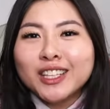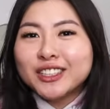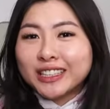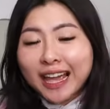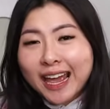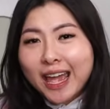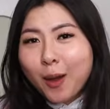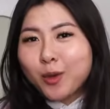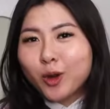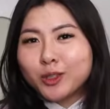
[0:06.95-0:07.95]
Today
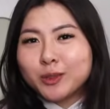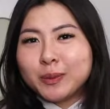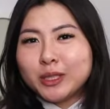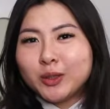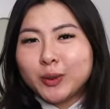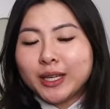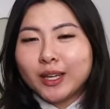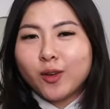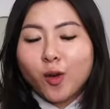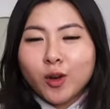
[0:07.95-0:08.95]
I'm going to be doing
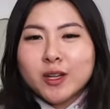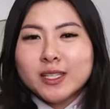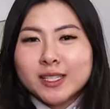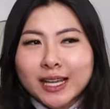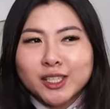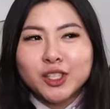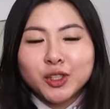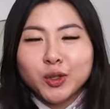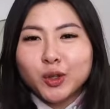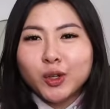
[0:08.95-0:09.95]
an
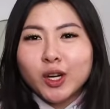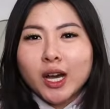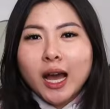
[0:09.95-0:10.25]
organizational